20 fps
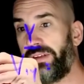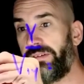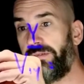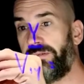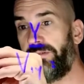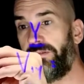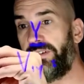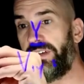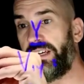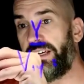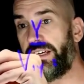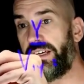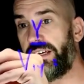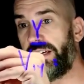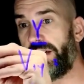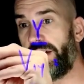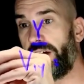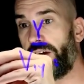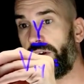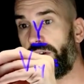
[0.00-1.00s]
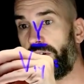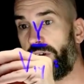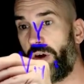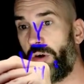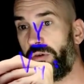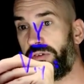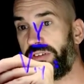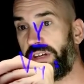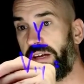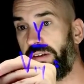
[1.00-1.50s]
v
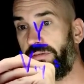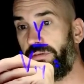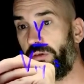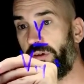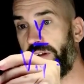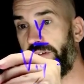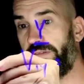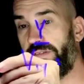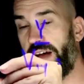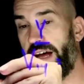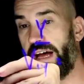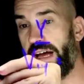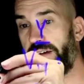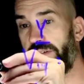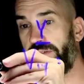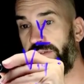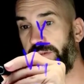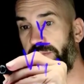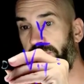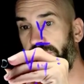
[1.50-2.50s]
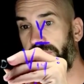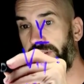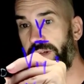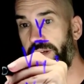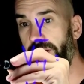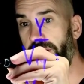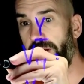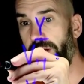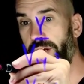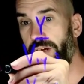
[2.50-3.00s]
cosine 45.
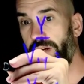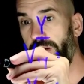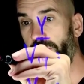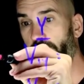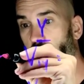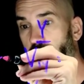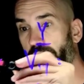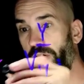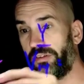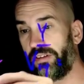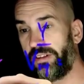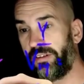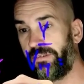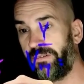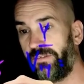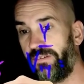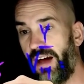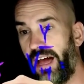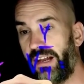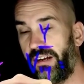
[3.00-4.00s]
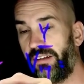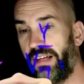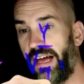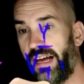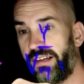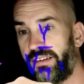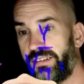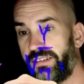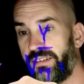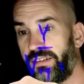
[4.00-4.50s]
We know that the final
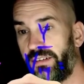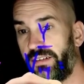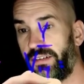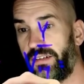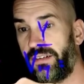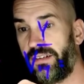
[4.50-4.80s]
x